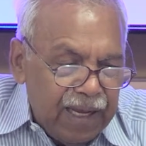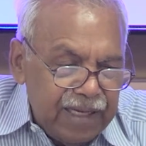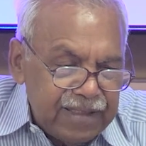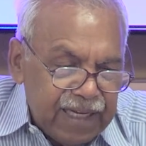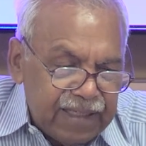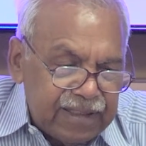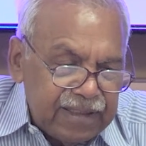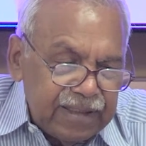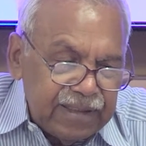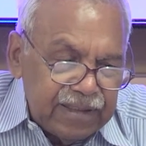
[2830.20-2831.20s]
is that
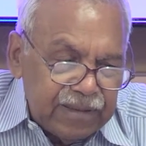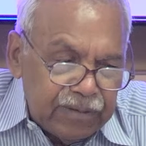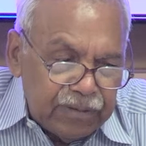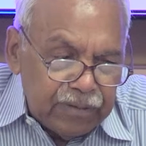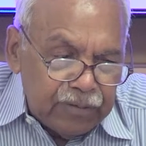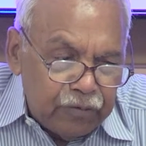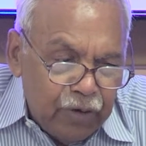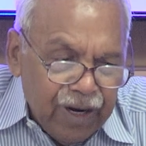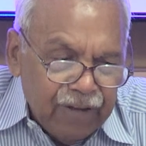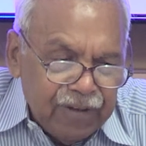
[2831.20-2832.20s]

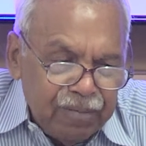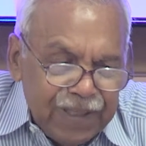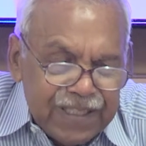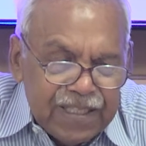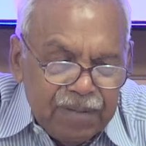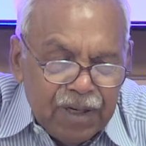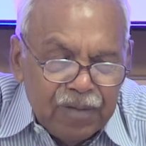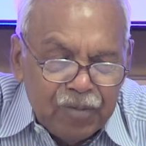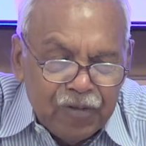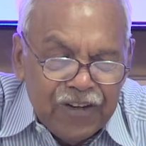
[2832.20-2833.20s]
one of the myths
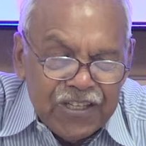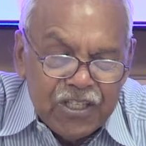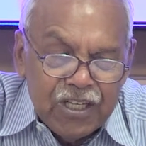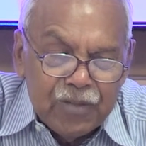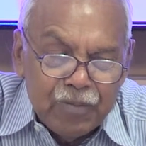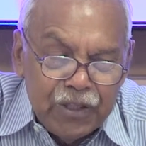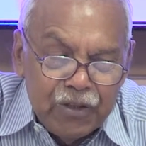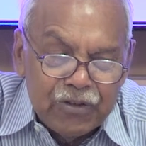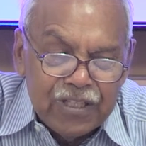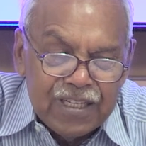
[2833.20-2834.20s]
among professionals,
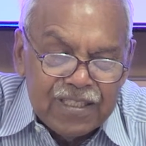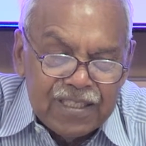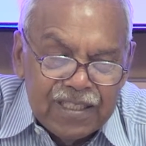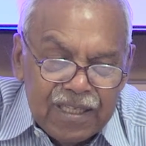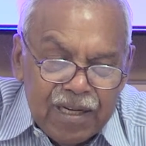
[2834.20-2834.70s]
producers,